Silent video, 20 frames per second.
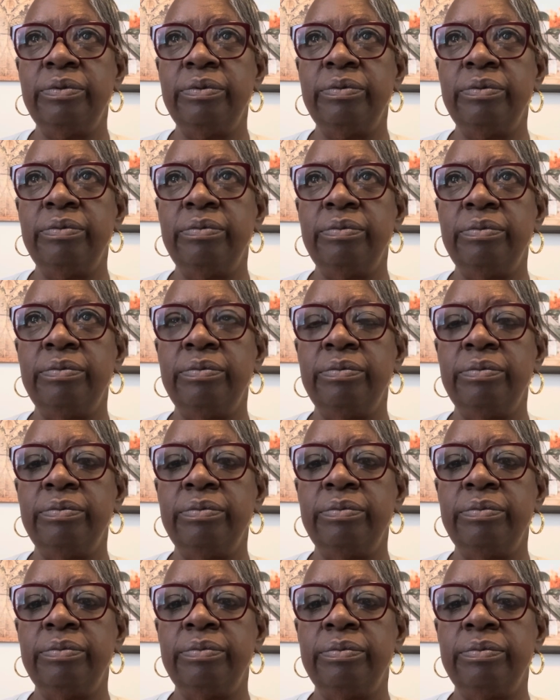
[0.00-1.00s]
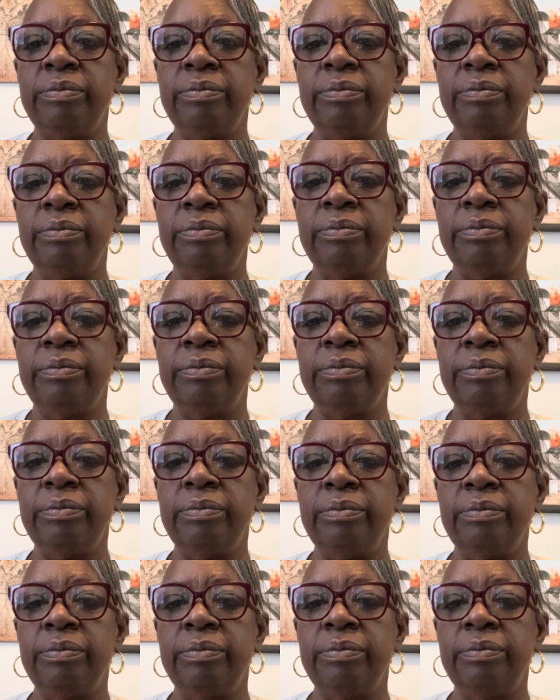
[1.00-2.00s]

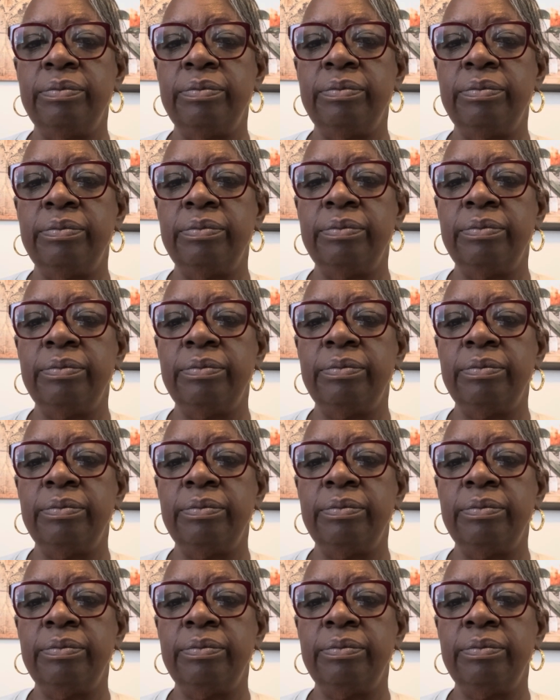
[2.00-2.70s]
No one is speaking in this clip.